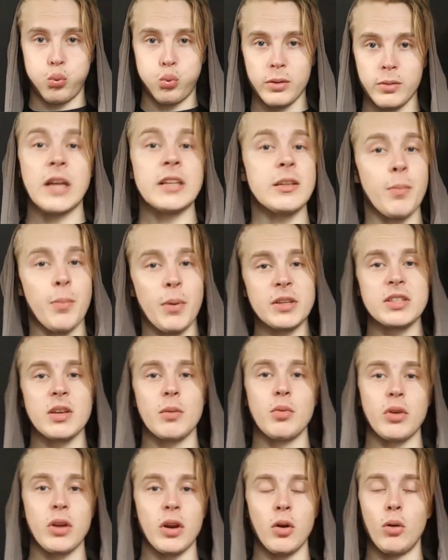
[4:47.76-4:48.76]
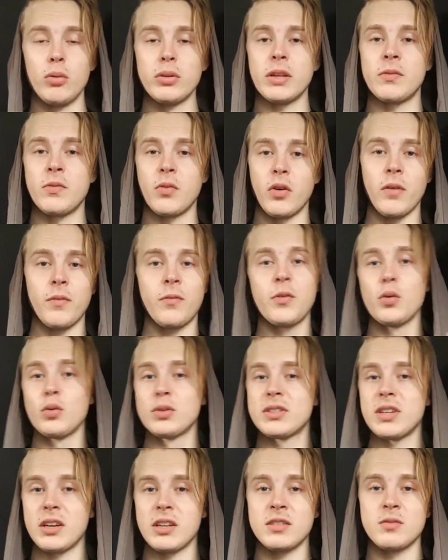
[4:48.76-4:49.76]
At the bottom you can hold it for a few
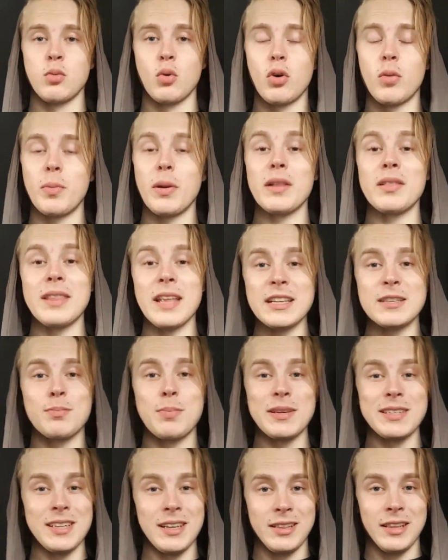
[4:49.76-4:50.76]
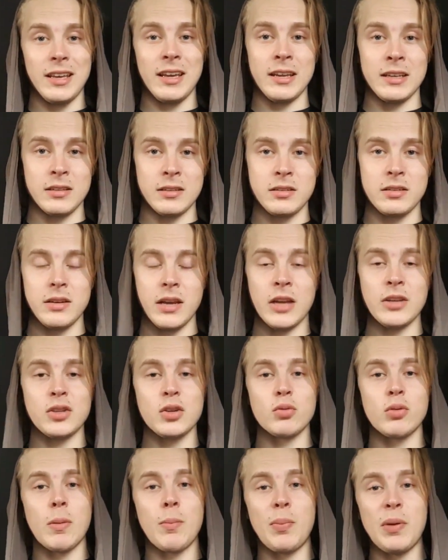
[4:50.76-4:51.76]
seconds more, but that's basically it. And
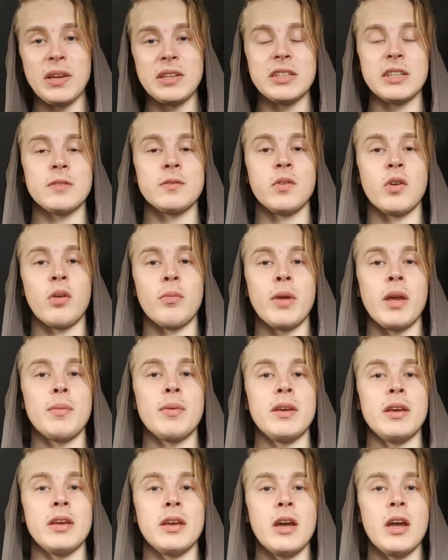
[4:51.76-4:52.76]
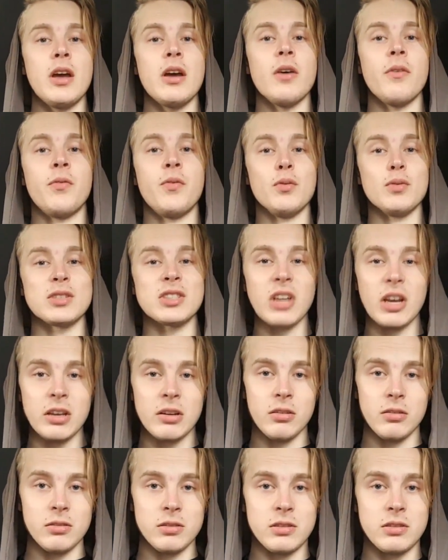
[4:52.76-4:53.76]
you repeat it for maybe a few
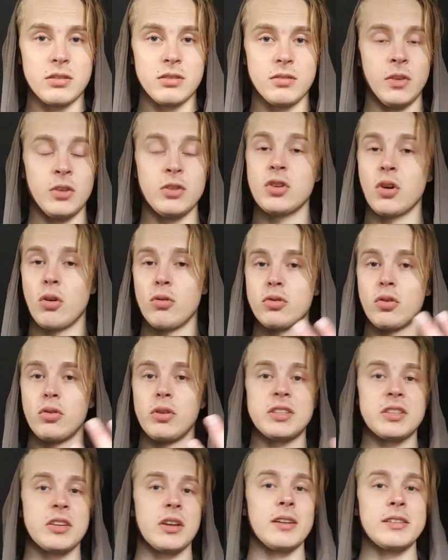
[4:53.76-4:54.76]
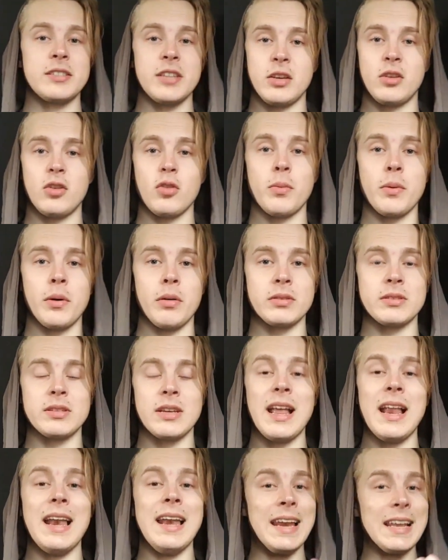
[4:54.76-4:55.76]
cycles. In total it's gonna take you about
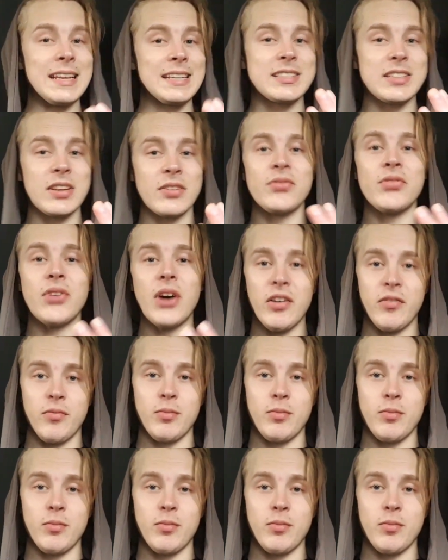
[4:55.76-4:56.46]
less than 5